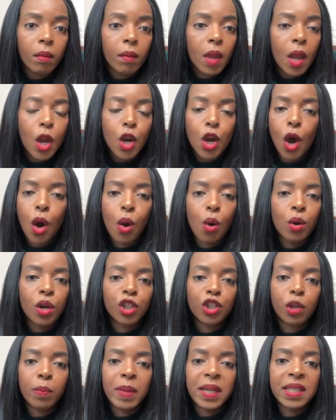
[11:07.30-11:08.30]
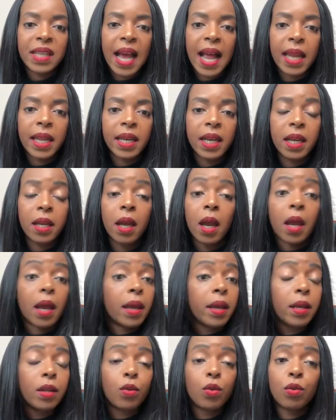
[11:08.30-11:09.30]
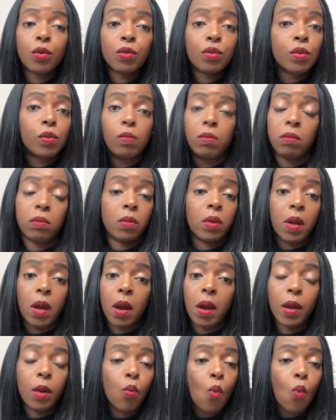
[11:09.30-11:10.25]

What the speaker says: No ownership mentality. It